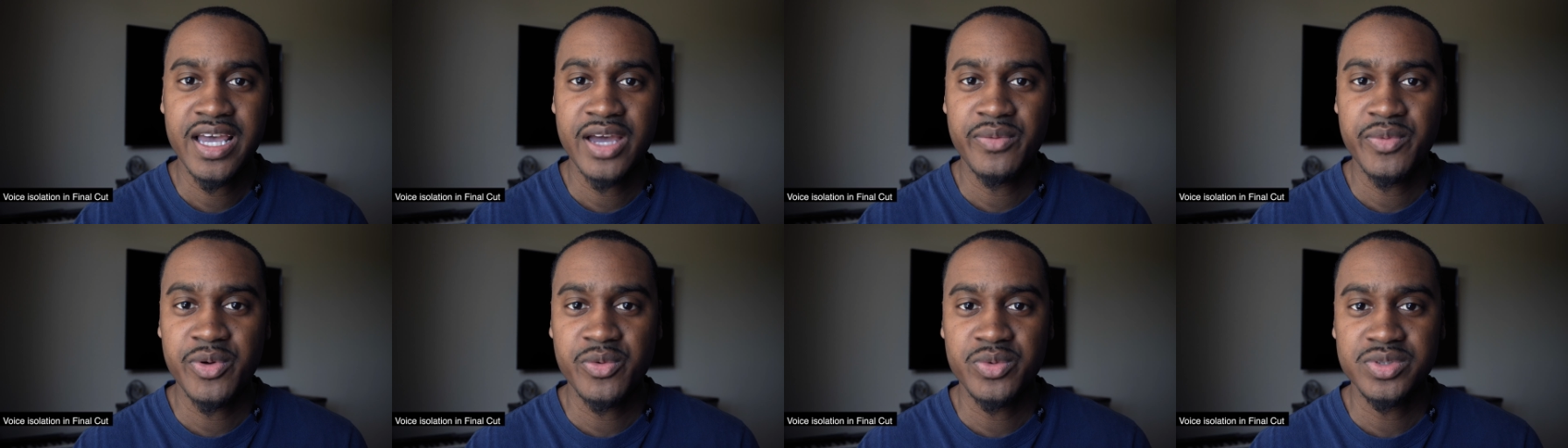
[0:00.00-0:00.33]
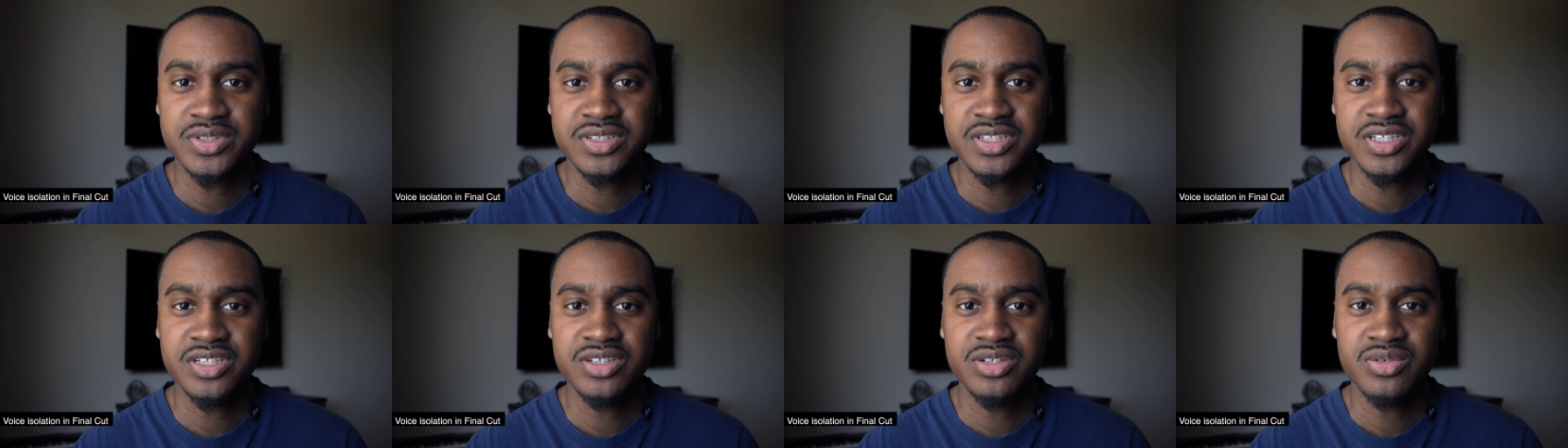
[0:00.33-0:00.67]
and we will
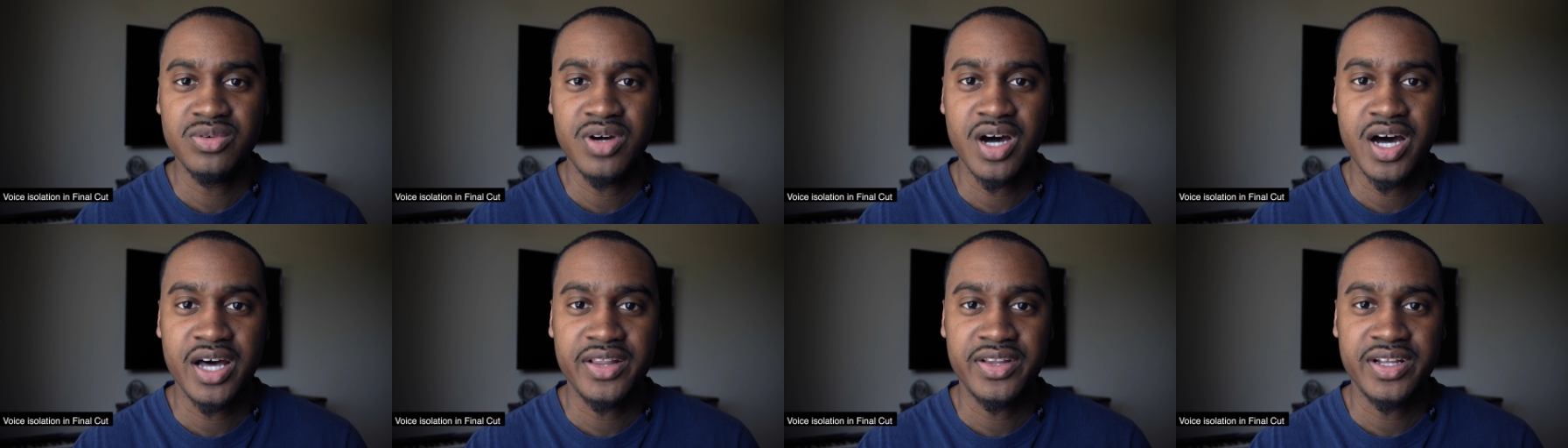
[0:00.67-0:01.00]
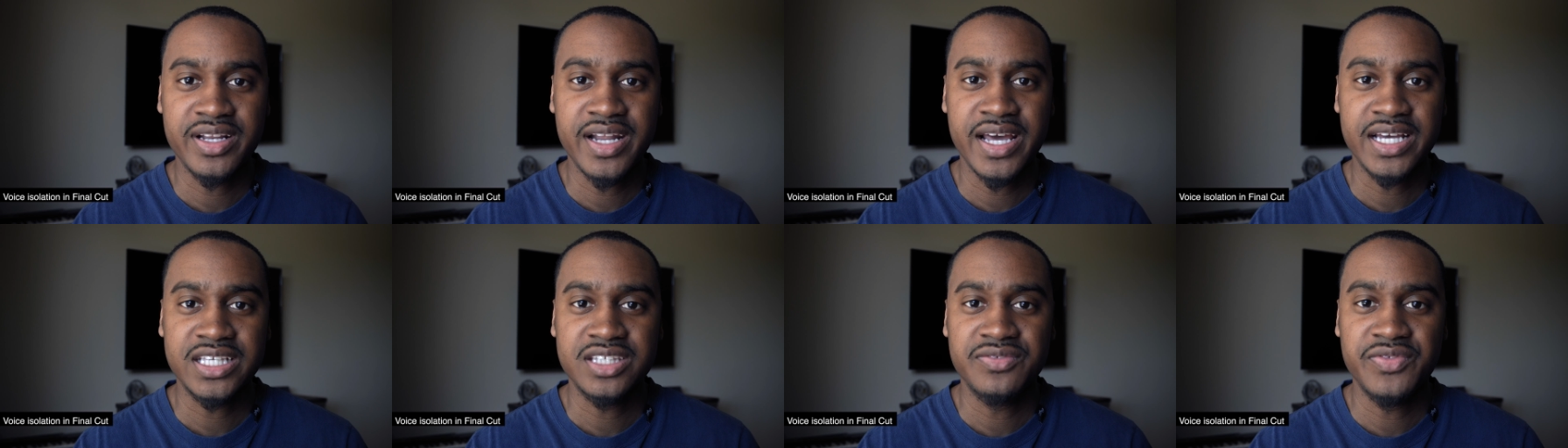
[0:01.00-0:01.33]
see you on
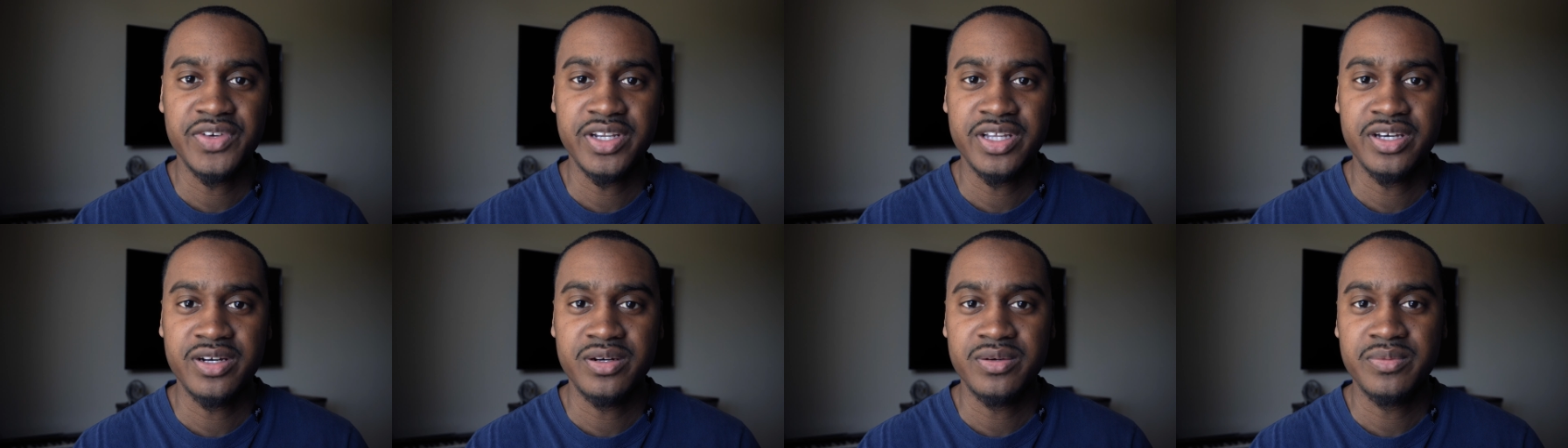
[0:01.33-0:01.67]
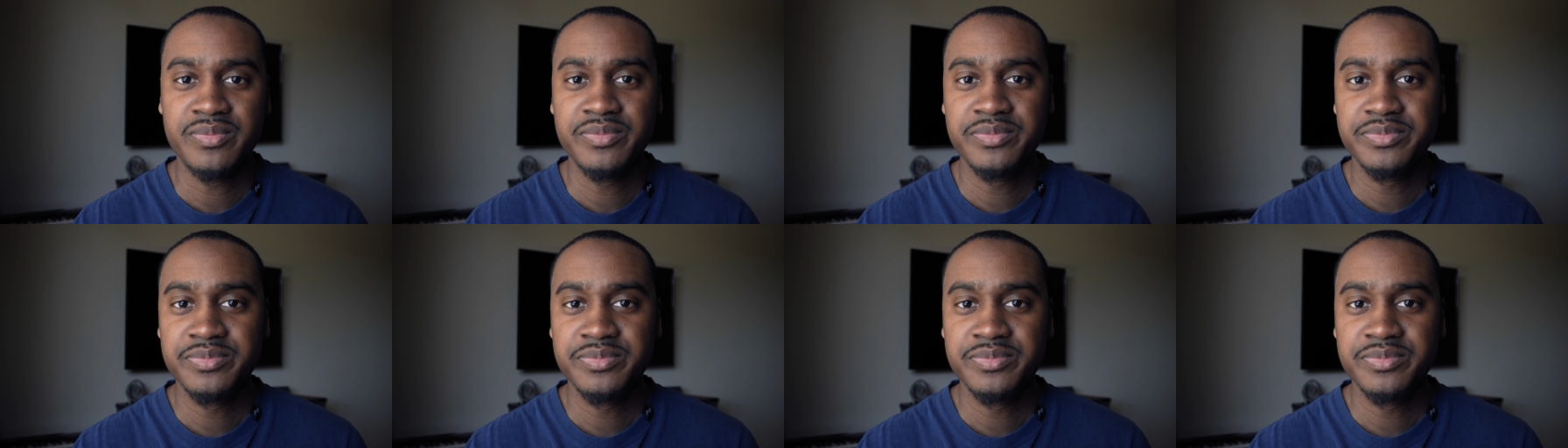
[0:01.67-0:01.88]
the next video.